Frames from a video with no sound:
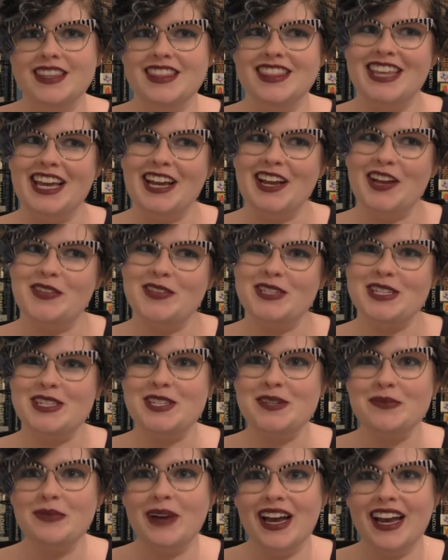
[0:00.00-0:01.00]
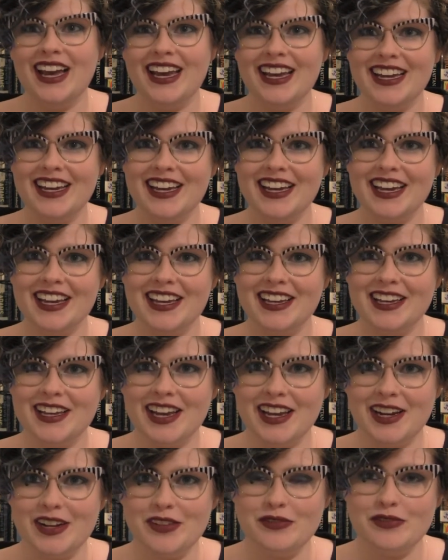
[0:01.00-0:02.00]
that goes into my
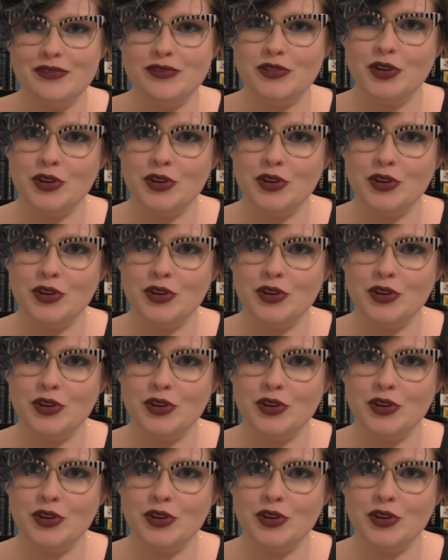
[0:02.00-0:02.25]
kind of